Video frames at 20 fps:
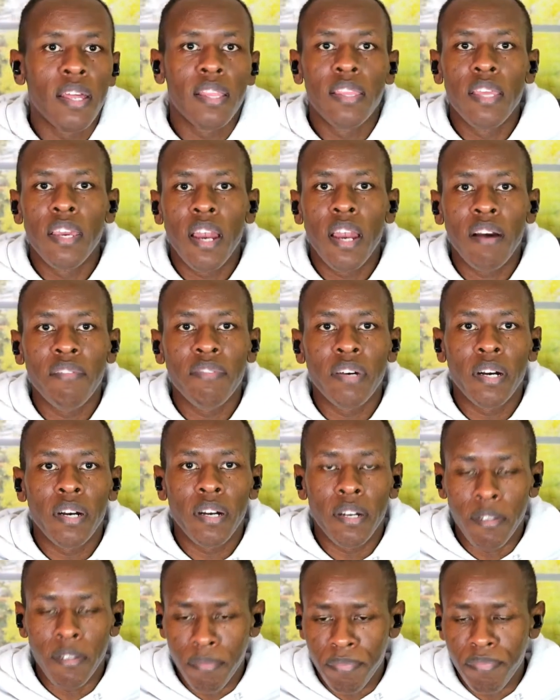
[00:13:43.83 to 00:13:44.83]
They have
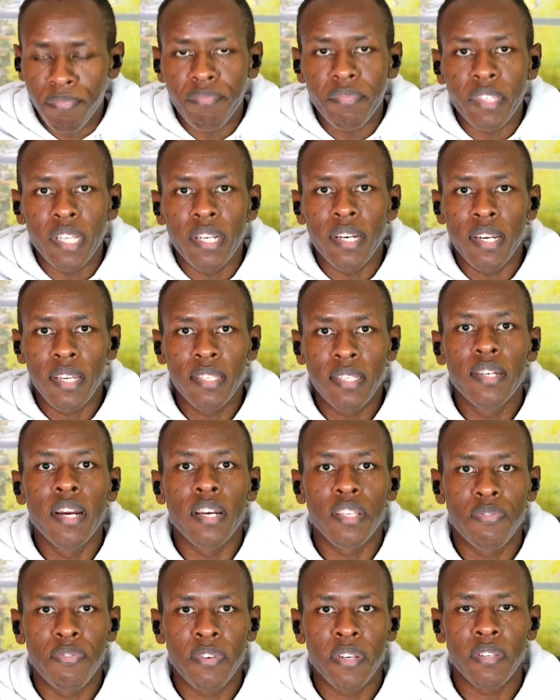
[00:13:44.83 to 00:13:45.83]
a this
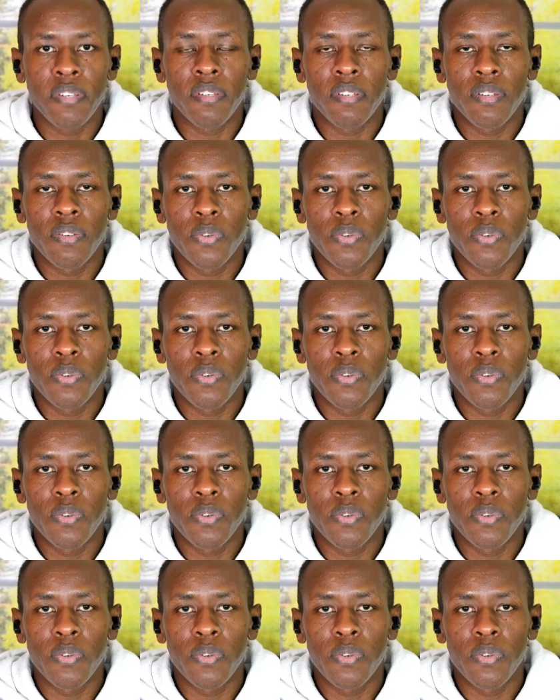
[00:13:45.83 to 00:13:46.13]
guy's face.